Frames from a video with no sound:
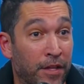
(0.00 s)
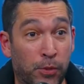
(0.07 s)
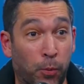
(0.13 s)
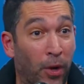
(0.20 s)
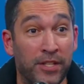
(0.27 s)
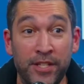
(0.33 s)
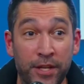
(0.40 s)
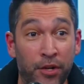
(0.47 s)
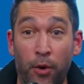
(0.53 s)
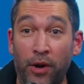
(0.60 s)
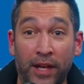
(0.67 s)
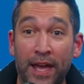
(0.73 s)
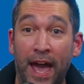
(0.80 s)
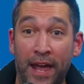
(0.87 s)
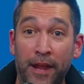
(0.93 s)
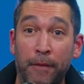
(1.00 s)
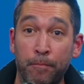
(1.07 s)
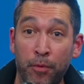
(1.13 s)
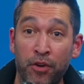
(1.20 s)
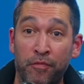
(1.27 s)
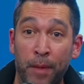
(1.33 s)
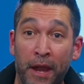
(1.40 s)
This wasn't an
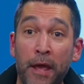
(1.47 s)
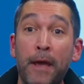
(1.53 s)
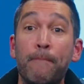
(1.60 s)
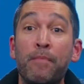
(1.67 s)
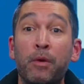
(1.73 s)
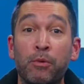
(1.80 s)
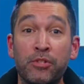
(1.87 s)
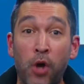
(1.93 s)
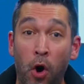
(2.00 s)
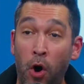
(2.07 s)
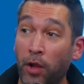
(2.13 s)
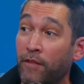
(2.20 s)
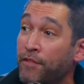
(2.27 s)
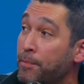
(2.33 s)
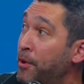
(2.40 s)
organic movement. It was all